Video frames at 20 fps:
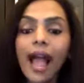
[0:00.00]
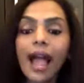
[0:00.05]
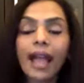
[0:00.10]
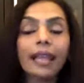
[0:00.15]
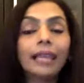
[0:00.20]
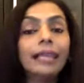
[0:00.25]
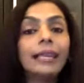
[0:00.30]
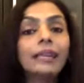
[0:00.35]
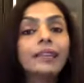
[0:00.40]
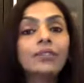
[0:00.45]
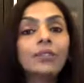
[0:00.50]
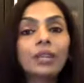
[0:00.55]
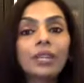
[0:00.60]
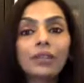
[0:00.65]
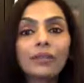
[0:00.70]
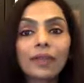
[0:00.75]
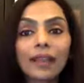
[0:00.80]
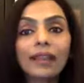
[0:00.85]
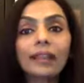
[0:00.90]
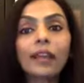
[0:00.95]
I
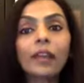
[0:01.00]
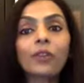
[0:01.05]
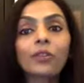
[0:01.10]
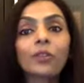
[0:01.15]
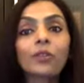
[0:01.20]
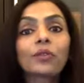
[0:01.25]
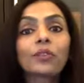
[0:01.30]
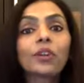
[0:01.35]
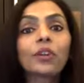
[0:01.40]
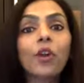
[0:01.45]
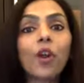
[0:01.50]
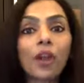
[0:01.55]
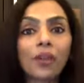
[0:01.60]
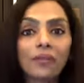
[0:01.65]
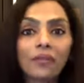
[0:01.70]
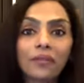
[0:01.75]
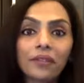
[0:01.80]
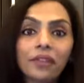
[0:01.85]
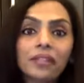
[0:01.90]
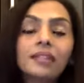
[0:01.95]
literally went out of the
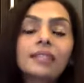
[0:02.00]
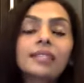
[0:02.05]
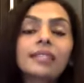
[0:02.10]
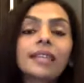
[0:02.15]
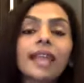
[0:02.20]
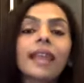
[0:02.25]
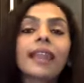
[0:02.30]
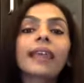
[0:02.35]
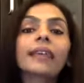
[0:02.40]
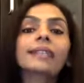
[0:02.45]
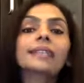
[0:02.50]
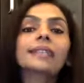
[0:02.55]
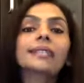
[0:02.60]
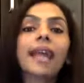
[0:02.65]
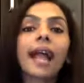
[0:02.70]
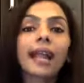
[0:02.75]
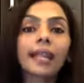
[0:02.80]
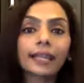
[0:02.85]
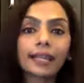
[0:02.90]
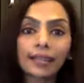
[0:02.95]
conference and I
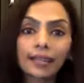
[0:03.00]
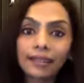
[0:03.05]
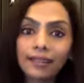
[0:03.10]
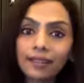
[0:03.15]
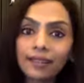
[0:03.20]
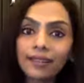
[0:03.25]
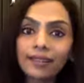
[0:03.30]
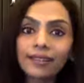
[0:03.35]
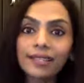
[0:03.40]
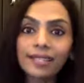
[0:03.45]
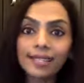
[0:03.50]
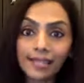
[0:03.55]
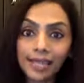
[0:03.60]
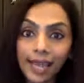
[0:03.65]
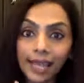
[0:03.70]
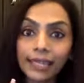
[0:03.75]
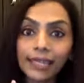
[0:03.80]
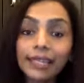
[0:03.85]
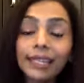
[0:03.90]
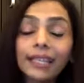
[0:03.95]
sat in the
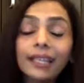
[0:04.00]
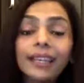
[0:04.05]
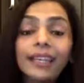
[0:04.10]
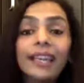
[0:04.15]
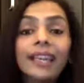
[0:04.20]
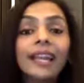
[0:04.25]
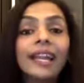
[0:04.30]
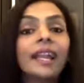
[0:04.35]
sun.